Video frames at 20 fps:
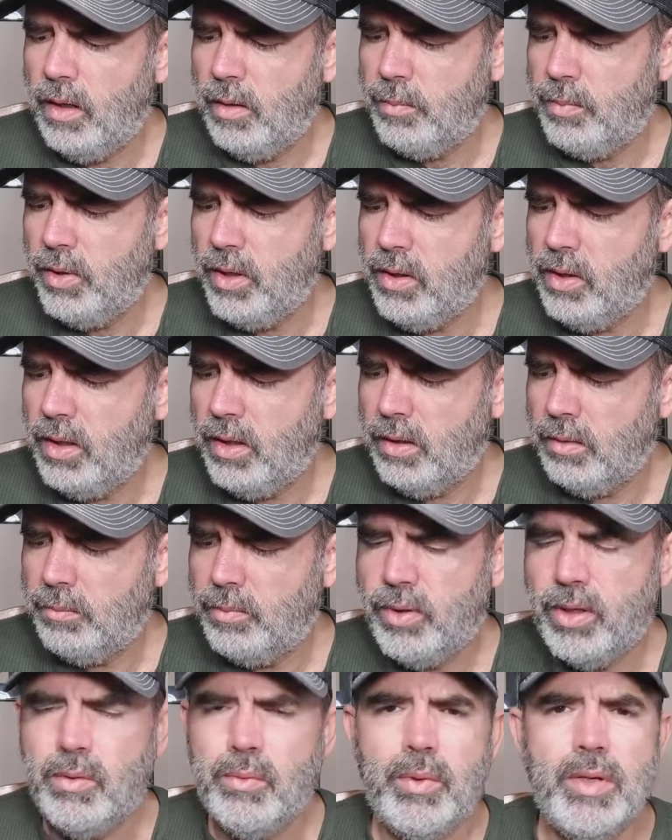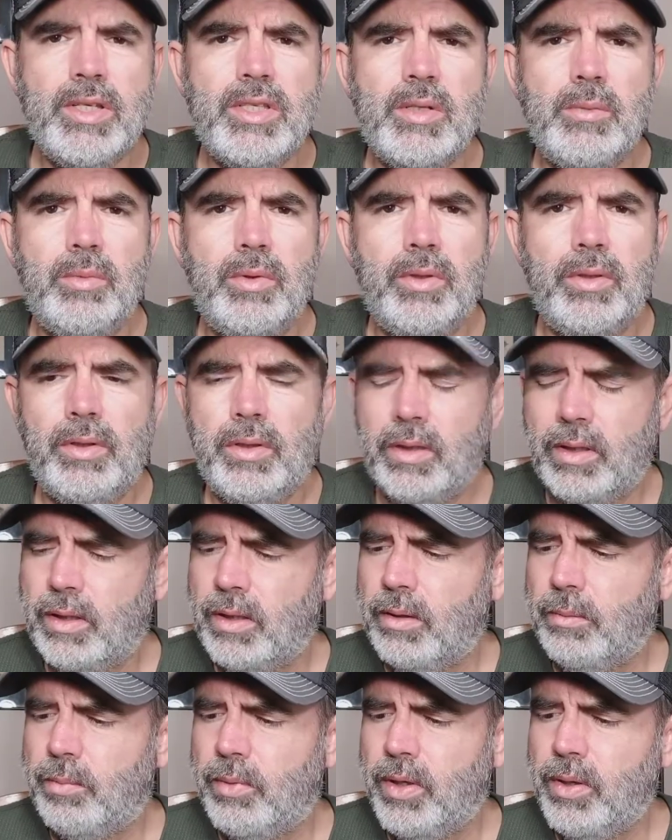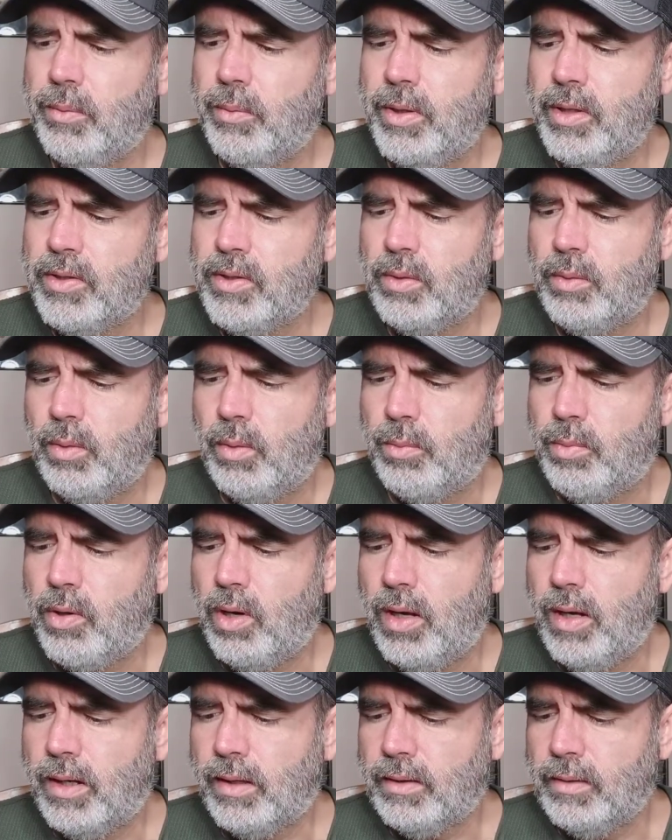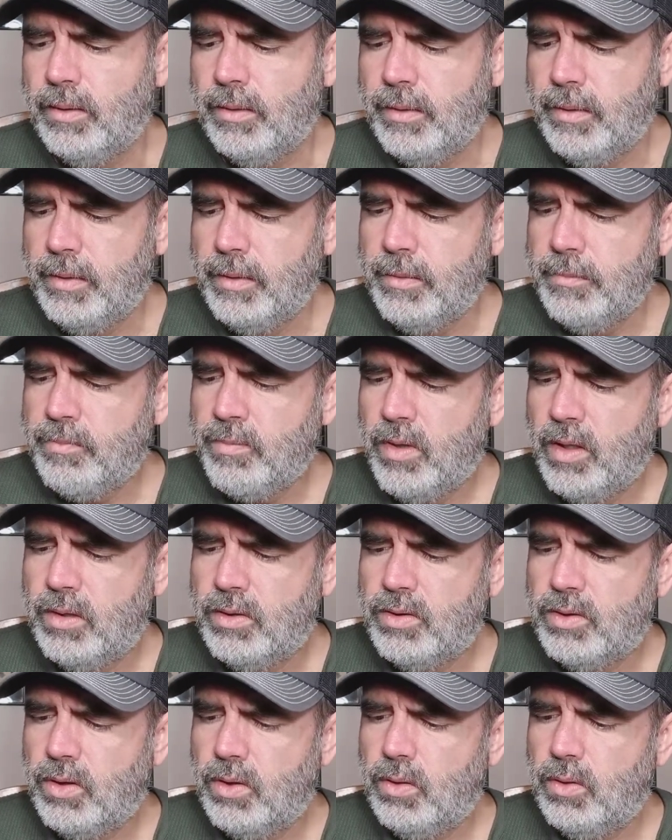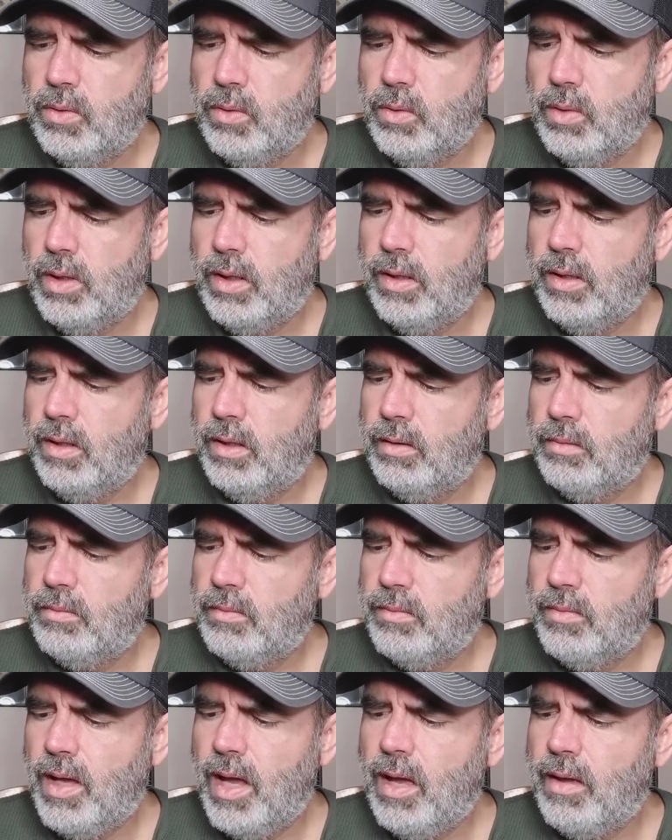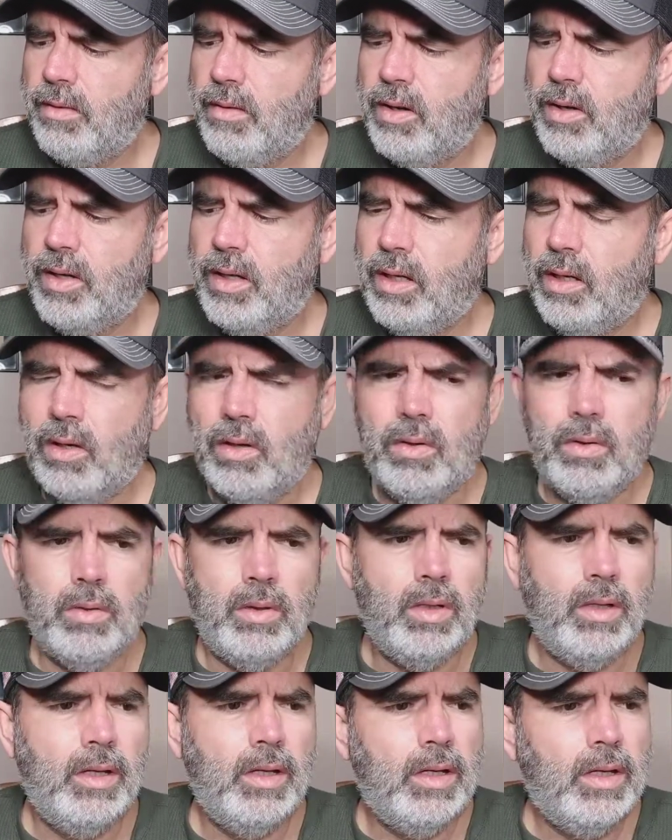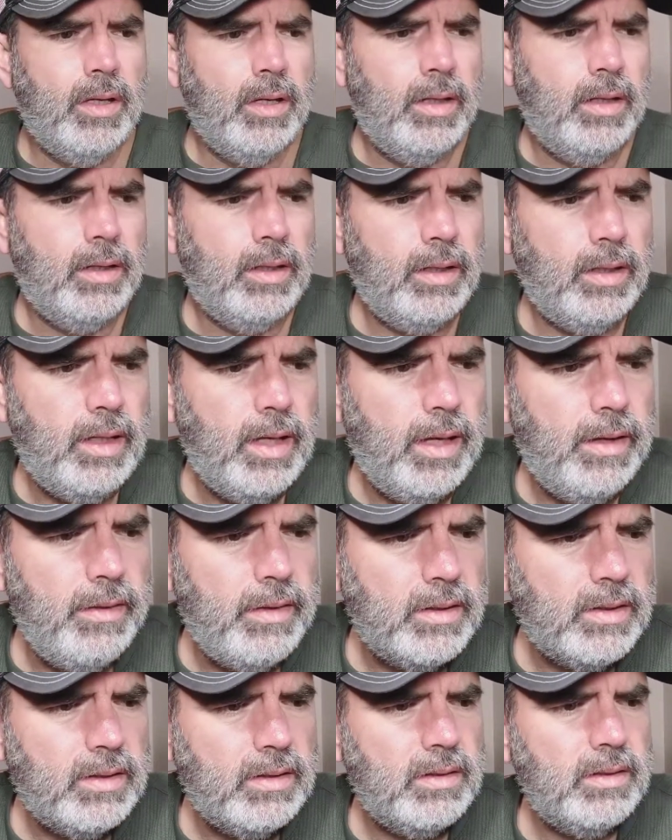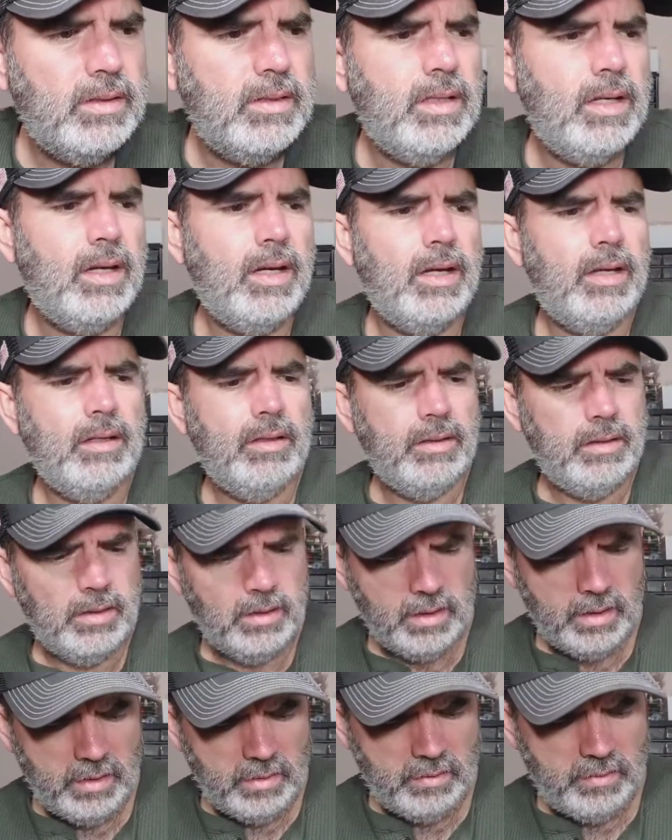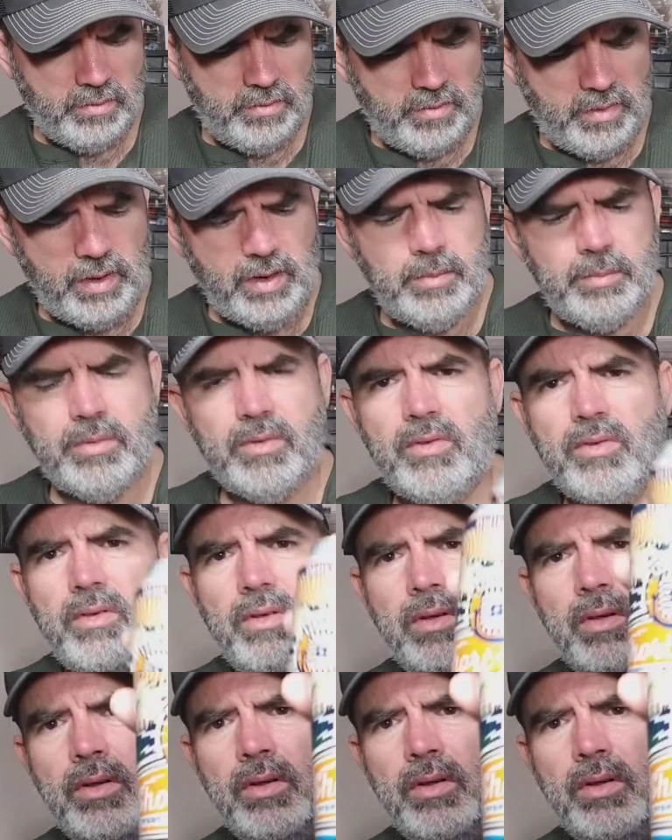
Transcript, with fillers: pretty pretty reasonable pretty reasonable product. So yeah, there you go. Again, this is Phillips